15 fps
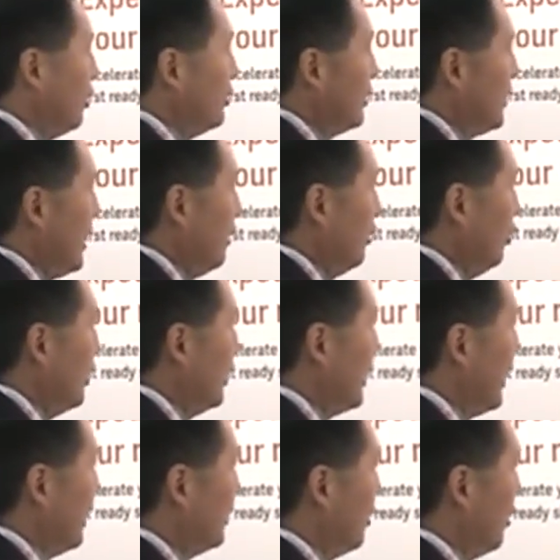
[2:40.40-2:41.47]
let's take a look
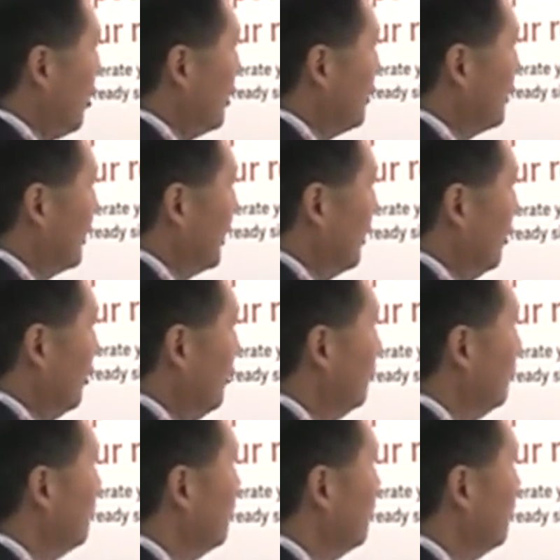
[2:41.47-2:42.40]
at our signal.